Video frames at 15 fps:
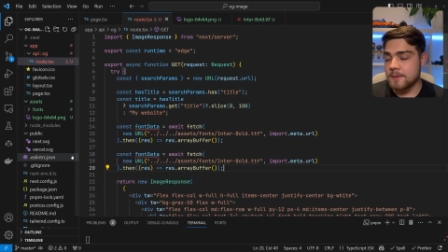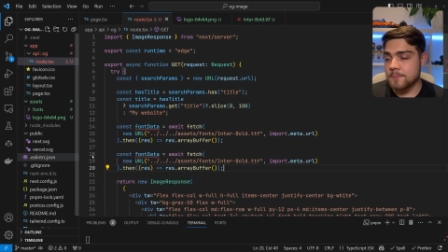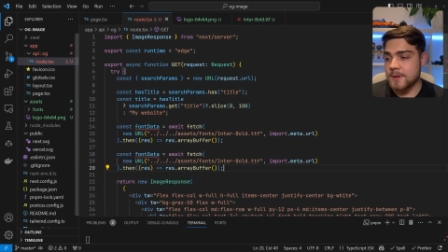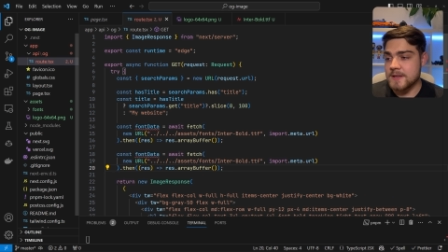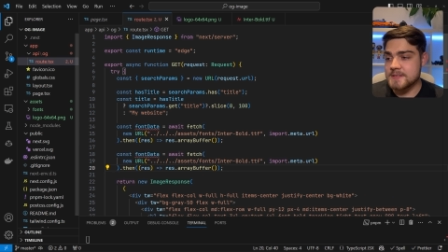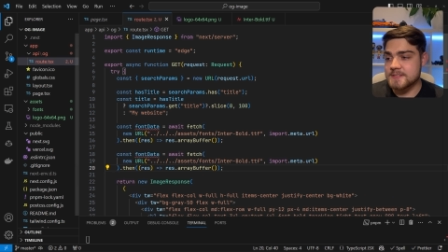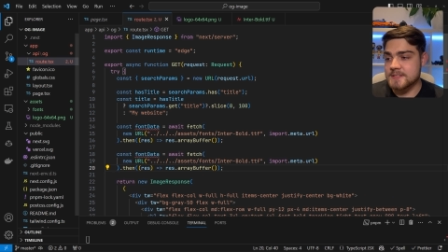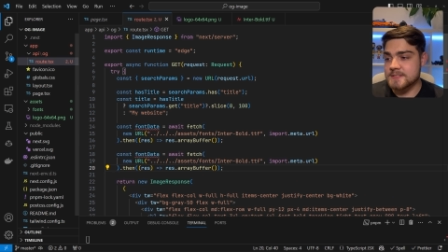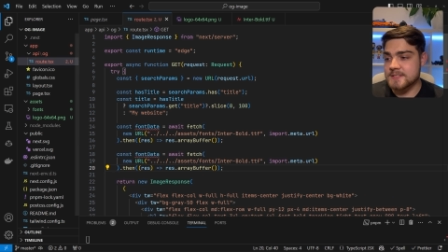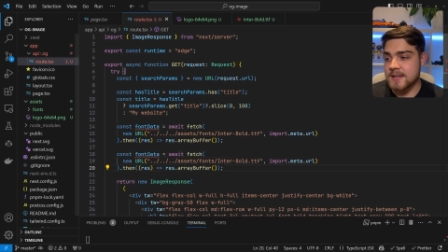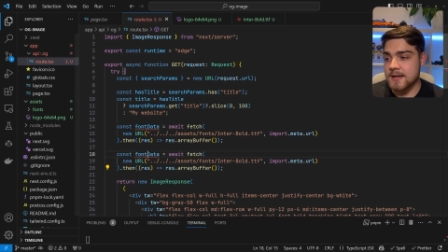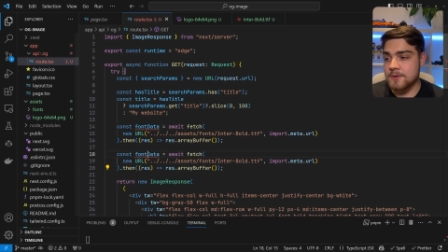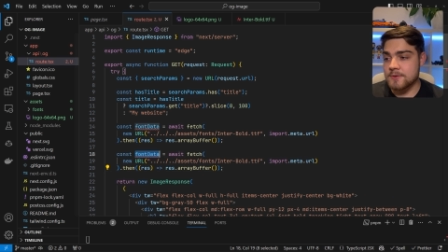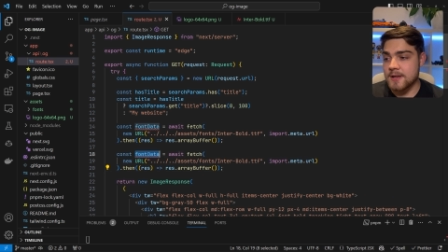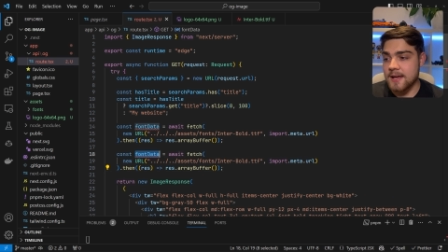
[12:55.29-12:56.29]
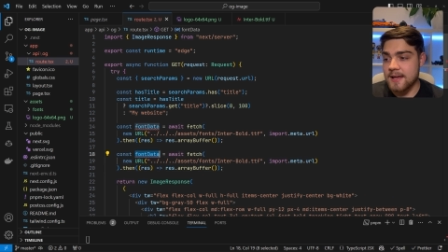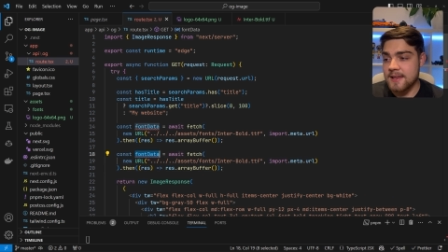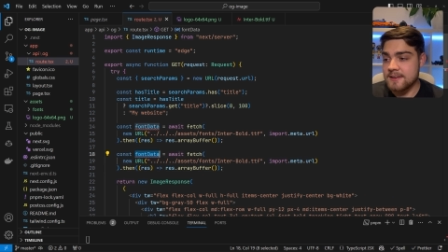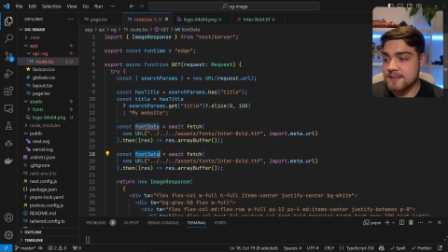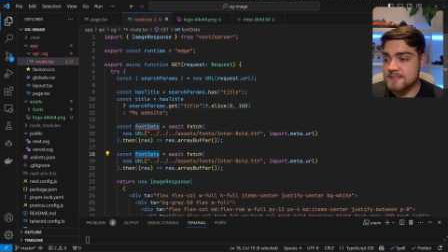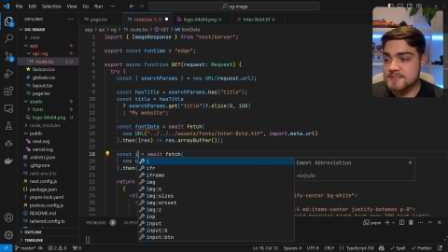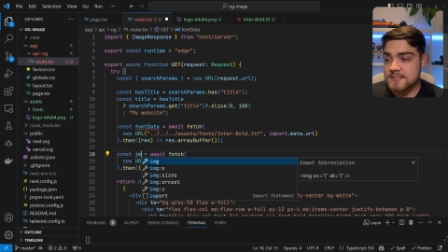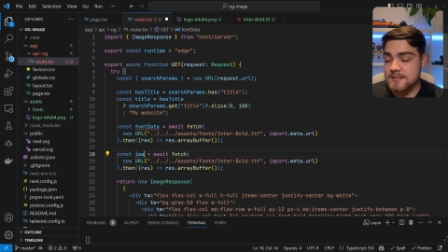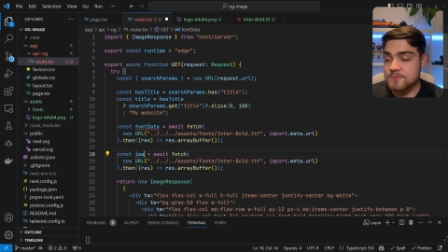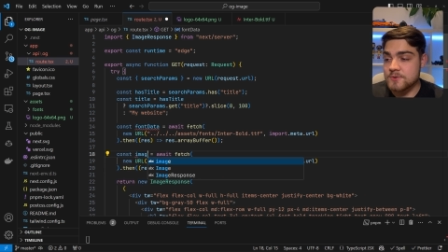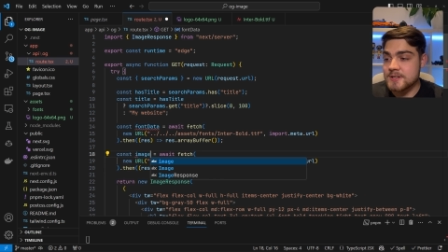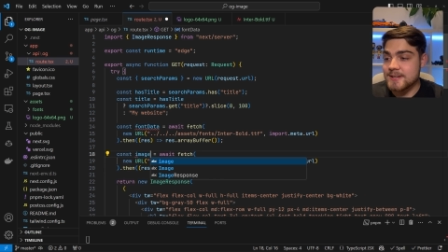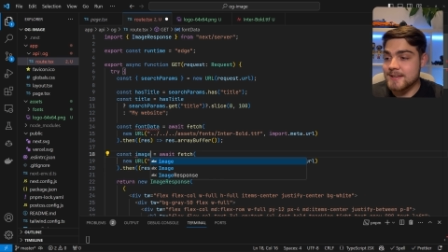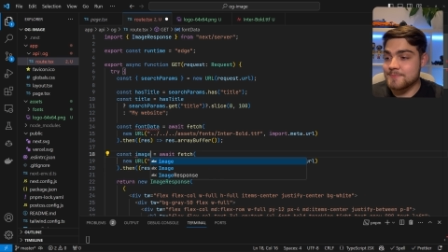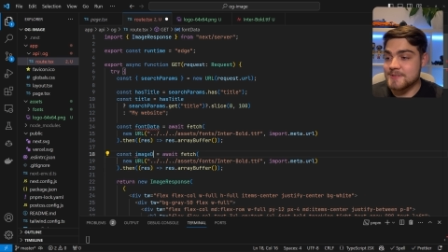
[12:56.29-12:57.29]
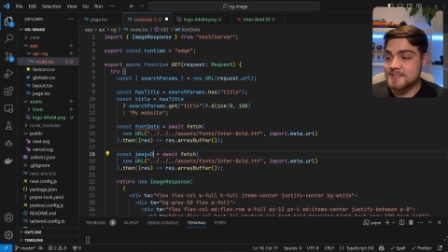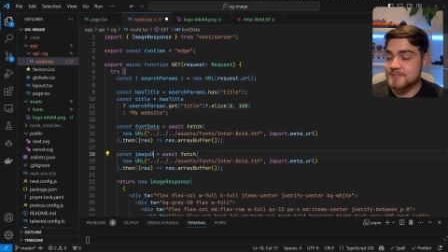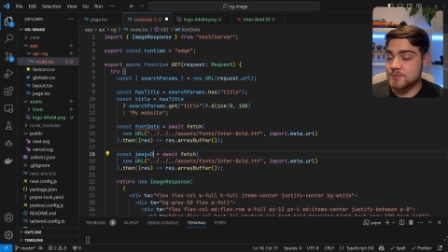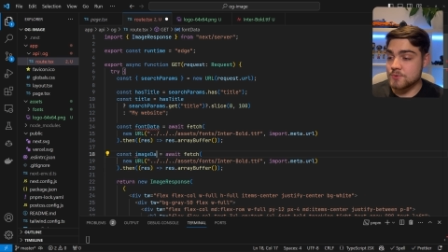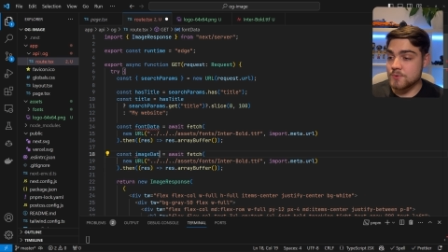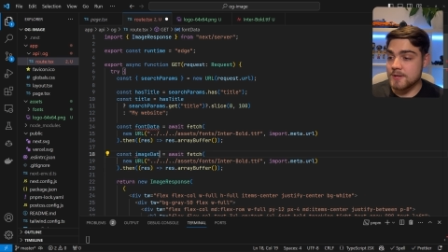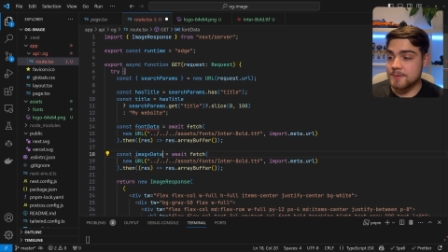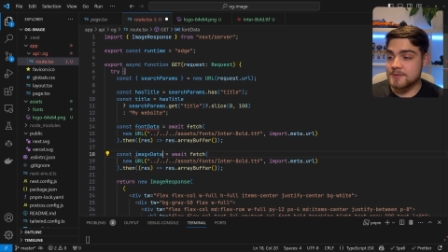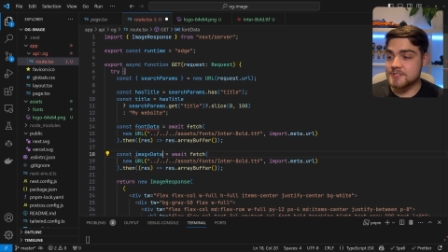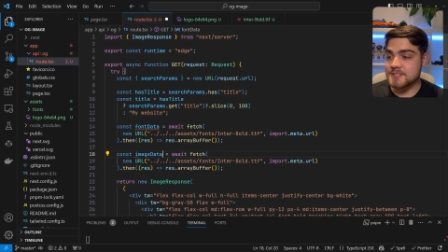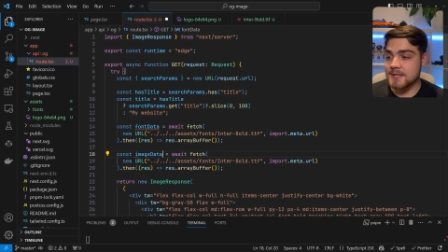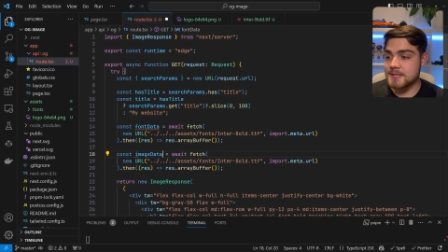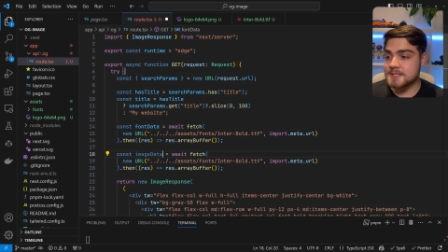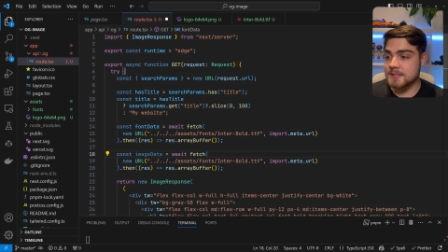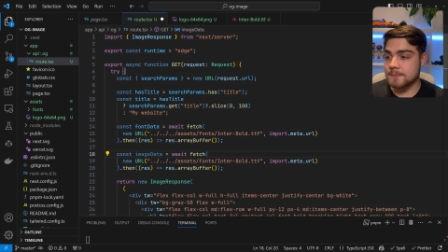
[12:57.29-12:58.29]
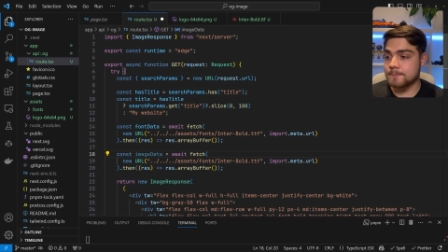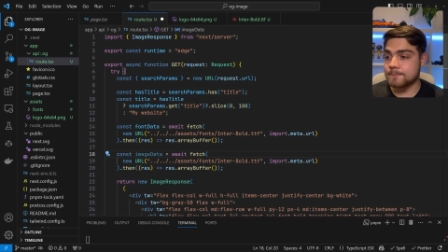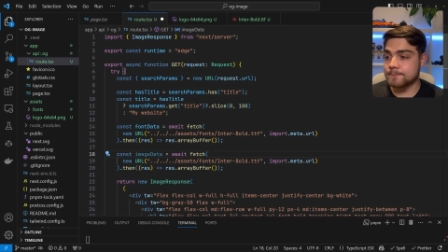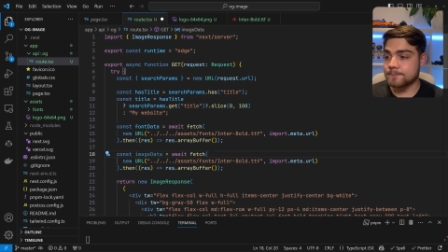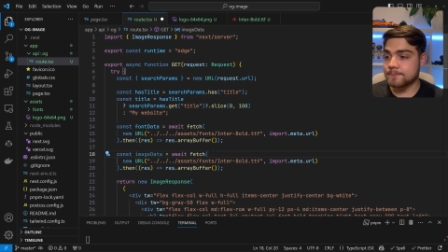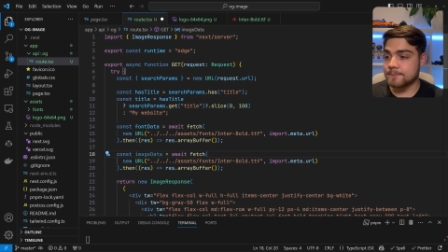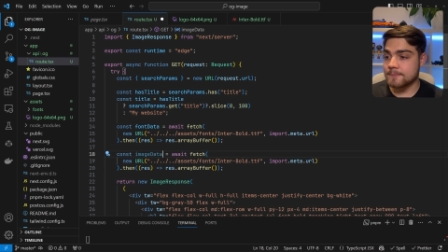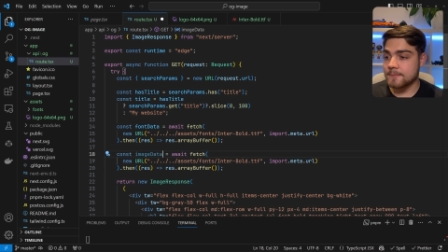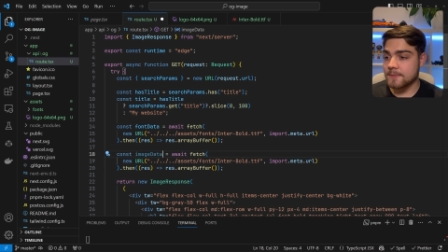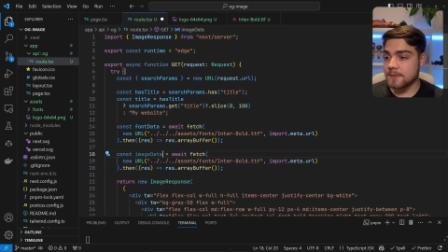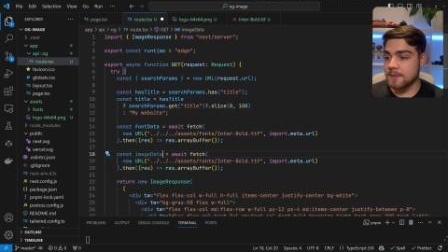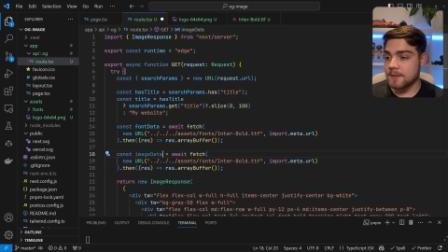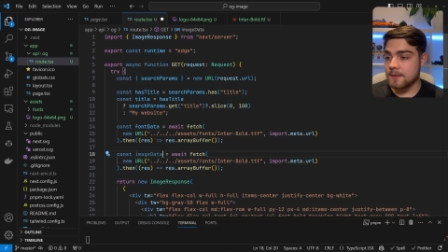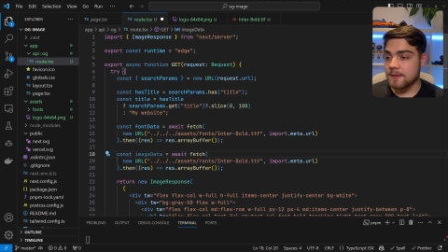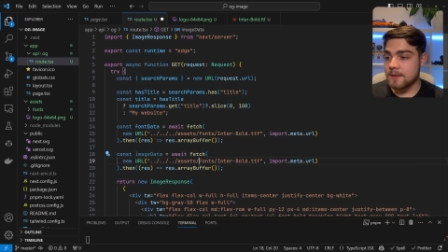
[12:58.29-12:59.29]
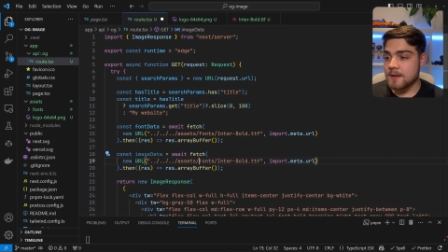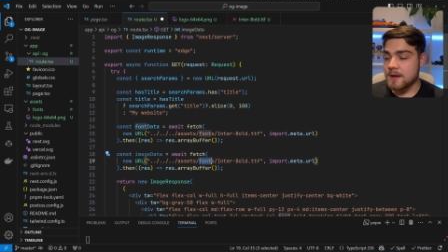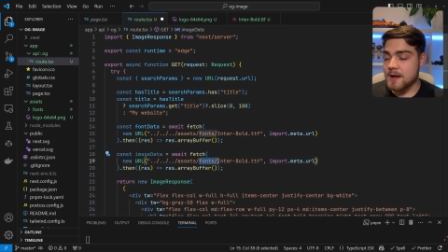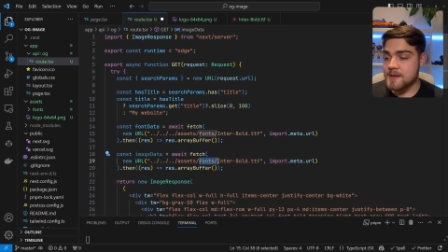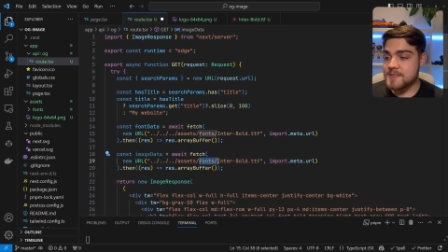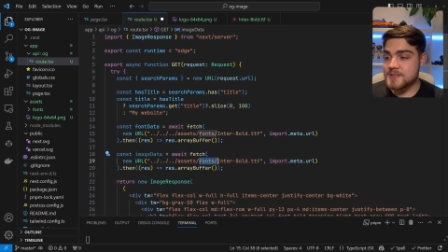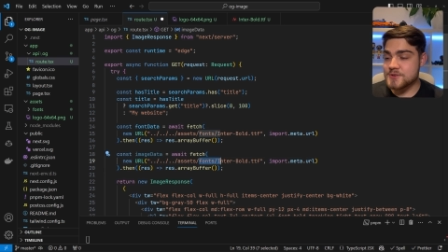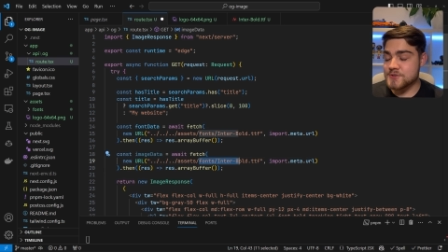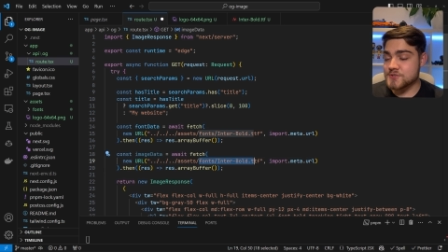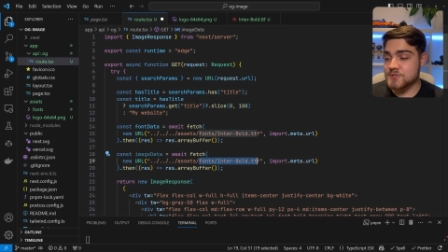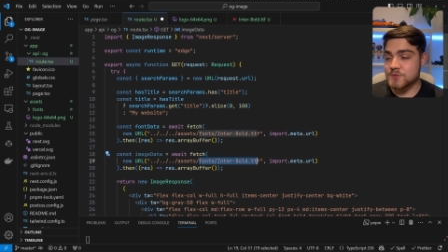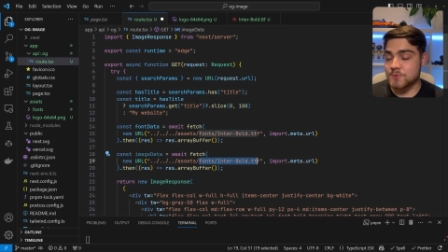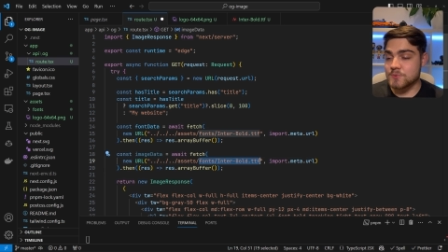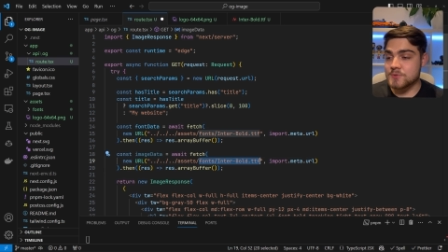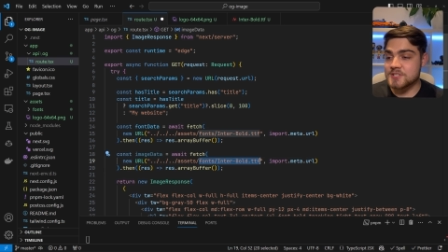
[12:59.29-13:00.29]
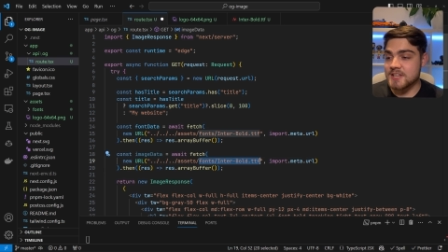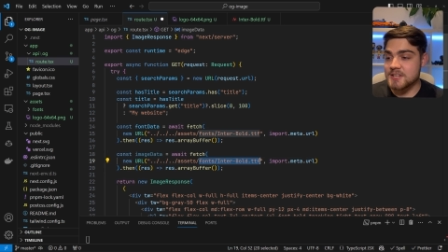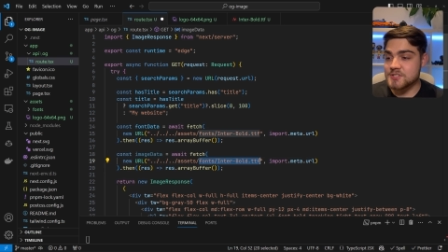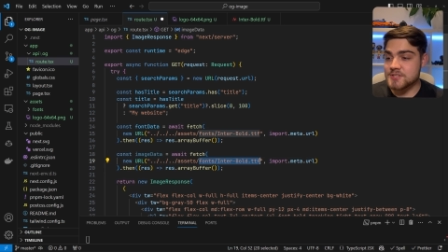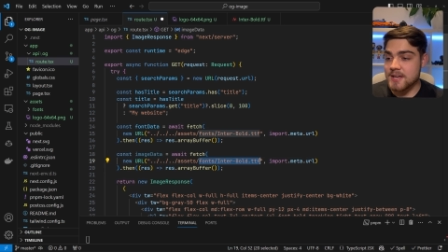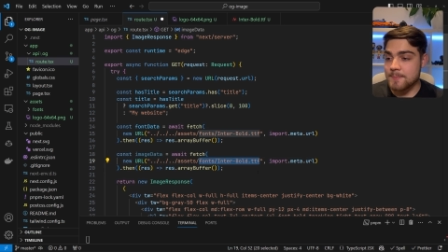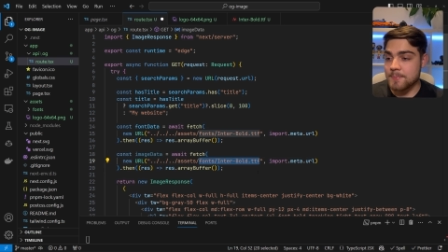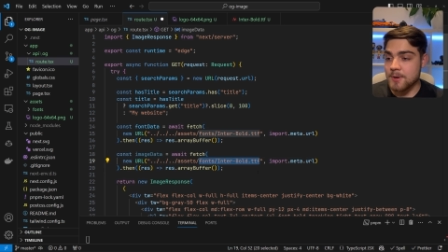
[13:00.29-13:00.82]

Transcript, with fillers: Paste this down and let's say rename this to image data. And then you're just going to change that